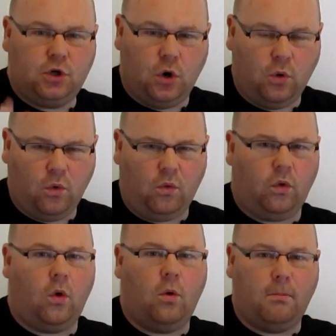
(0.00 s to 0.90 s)

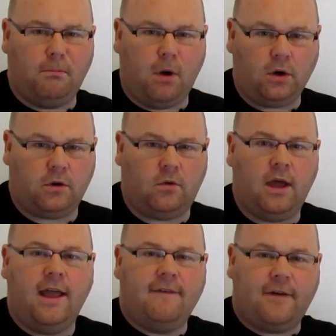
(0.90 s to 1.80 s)
tool or model
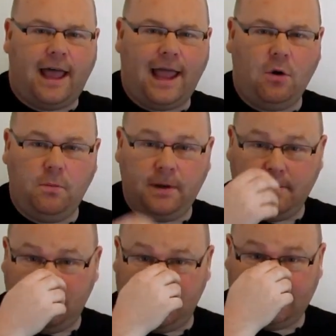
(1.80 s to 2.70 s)
for
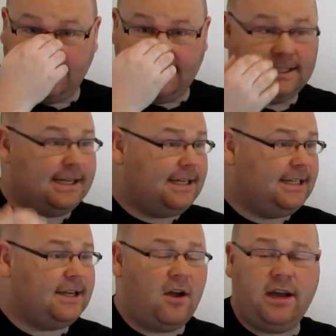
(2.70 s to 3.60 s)
helping businesses to
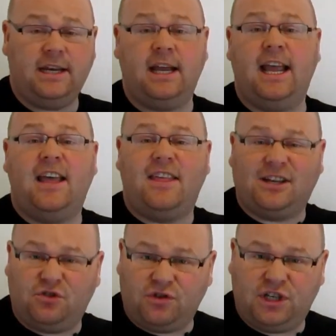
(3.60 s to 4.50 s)
decide their
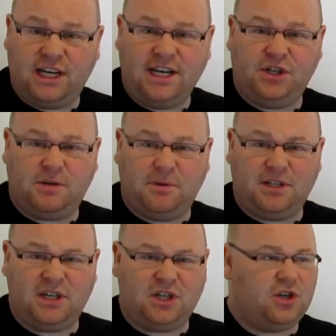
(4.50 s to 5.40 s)
strategic
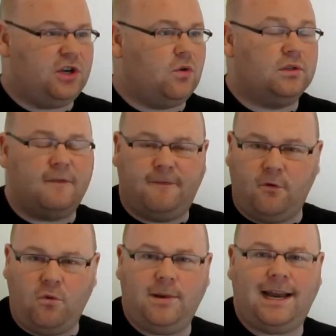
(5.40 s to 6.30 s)
positioning or to
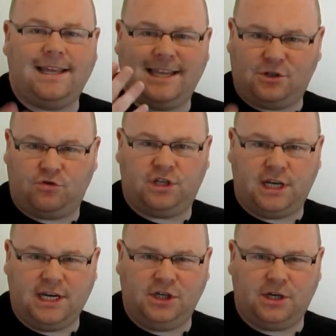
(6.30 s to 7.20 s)
formulate their
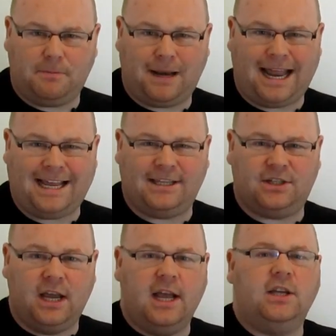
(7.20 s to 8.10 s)
strategic
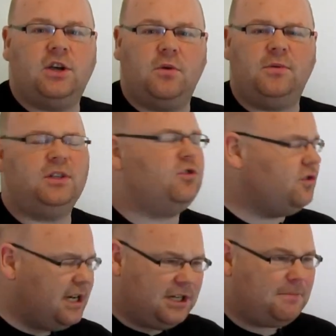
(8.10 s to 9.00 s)
plans. So
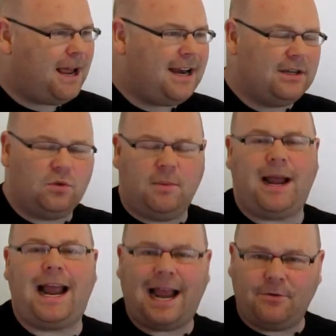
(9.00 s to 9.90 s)
strategic planning is all
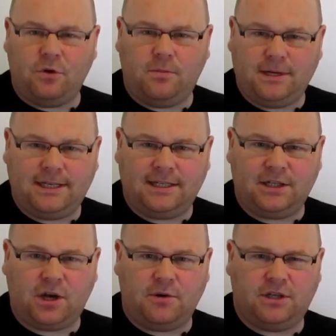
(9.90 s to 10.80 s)
about how your business
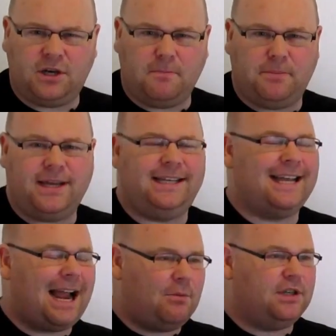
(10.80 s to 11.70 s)
is going to compete,
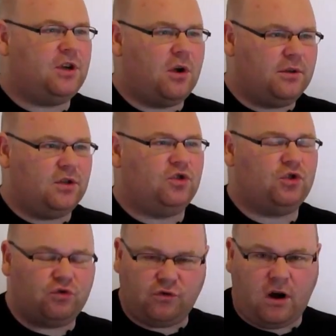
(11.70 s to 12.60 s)
how it's going to
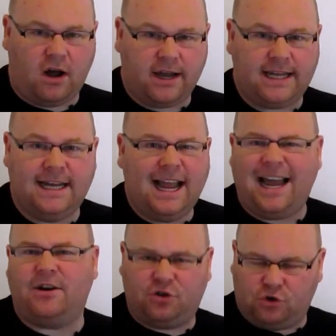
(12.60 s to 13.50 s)
try
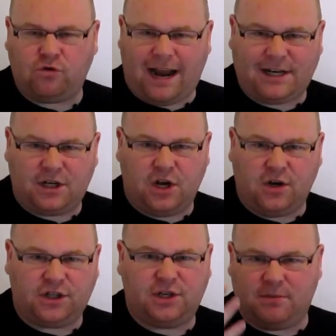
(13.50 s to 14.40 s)
and attract
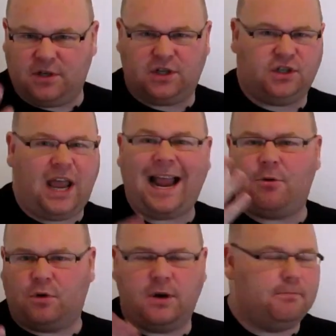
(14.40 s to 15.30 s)
customers and
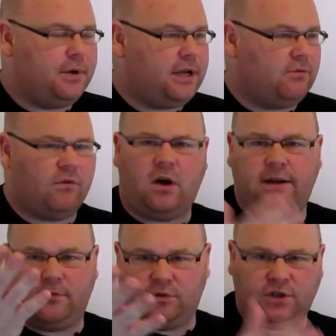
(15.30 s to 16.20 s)
outcompete
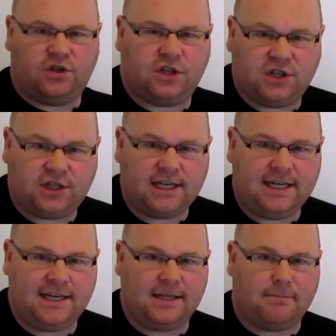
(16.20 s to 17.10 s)
rivals and
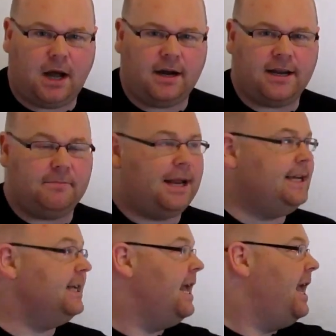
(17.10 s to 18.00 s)
succeed in the
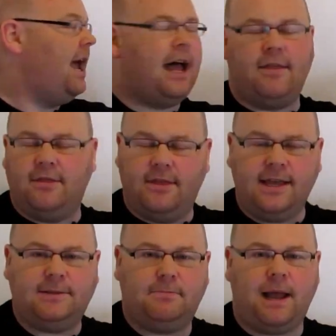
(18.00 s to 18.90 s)
marketplace. And
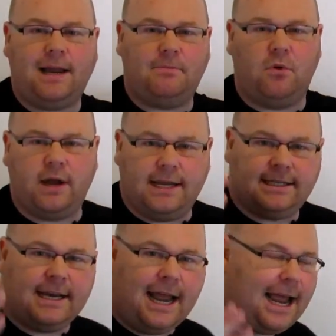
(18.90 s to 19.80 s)
this bad boy is
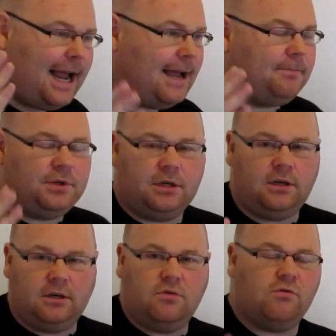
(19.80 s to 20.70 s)
an
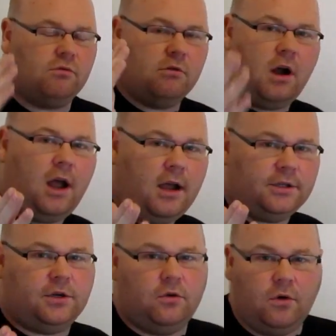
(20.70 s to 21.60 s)
absolute
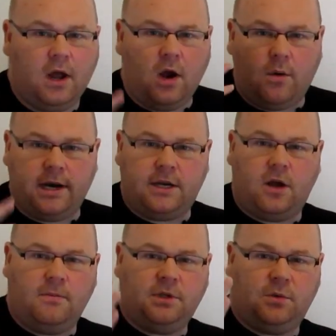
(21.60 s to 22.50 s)
rascal when it
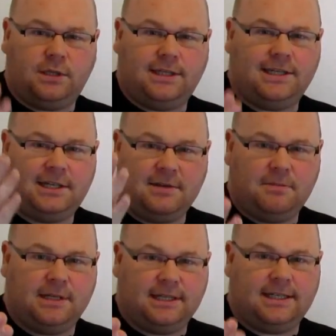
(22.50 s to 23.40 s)
comes to assisting
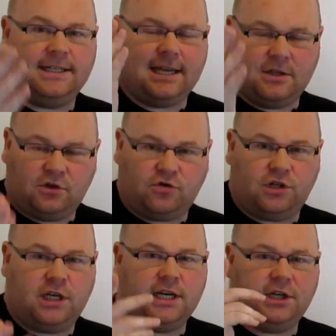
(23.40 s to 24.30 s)
businesses in the
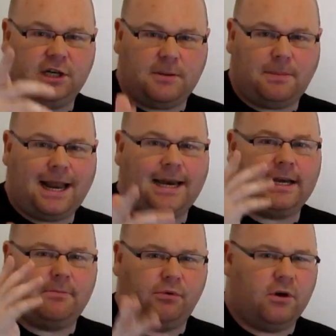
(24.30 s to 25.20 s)
strategic
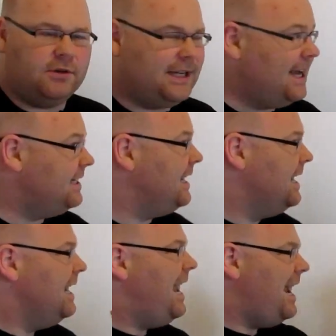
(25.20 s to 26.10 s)
planning process.
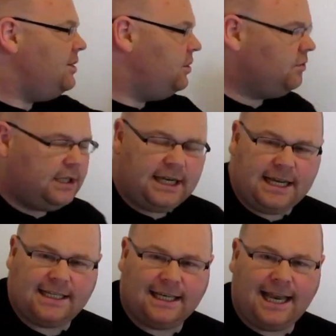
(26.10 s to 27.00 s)
As you'll
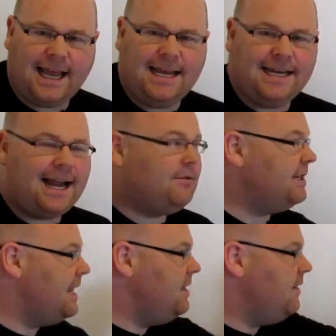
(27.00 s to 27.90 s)
see, it's laid
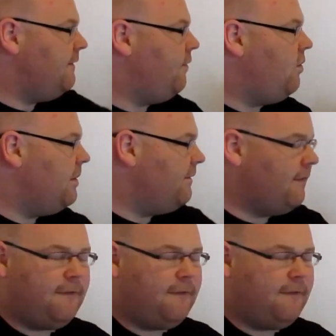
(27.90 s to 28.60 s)
out in the form of a